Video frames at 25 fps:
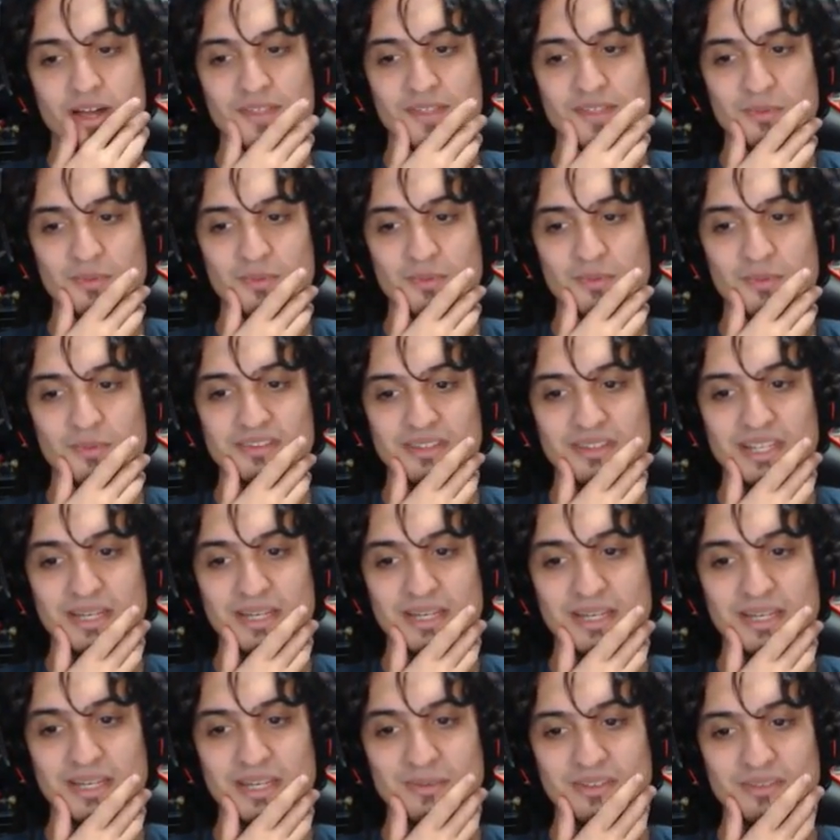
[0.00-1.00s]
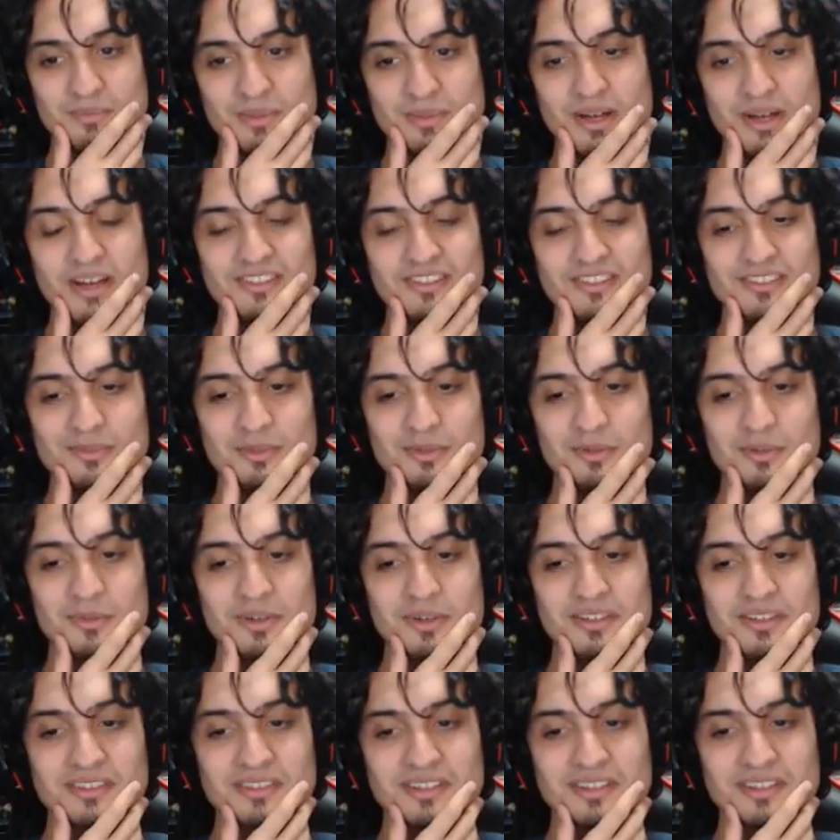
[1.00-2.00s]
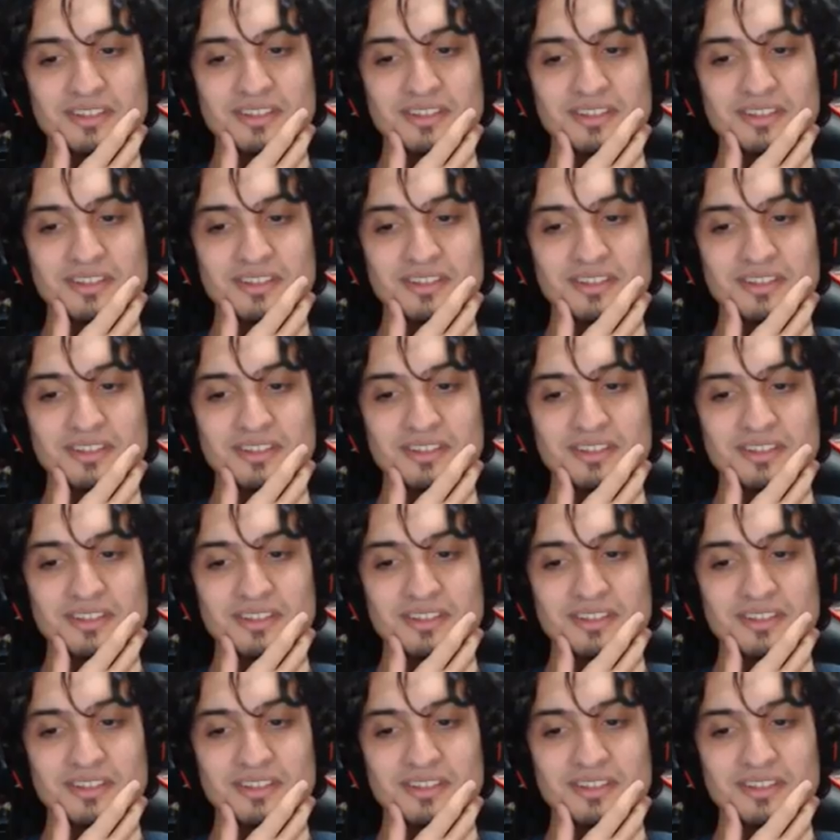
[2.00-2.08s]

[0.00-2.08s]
that wasn't possible was